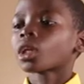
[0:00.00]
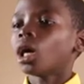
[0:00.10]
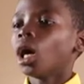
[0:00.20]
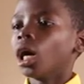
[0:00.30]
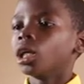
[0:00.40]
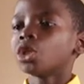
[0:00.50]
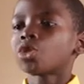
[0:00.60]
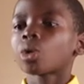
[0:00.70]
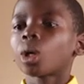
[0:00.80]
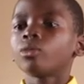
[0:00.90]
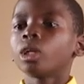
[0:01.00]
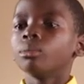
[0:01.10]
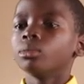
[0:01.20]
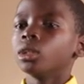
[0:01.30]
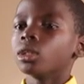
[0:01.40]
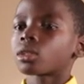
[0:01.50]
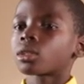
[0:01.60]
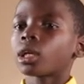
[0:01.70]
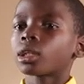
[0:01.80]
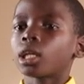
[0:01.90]
And the two of them, they
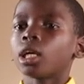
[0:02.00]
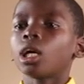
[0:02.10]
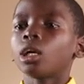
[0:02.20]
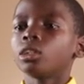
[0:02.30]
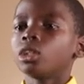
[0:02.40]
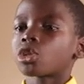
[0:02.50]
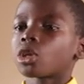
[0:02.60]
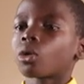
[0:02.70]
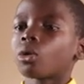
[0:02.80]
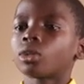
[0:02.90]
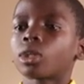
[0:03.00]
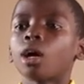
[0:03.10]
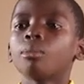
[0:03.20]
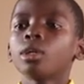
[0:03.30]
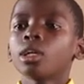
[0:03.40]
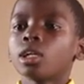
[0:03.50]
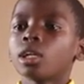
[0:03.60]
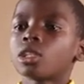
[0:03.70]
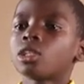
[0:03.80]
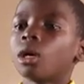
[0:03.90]
started the second time
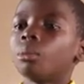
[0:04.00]
exam.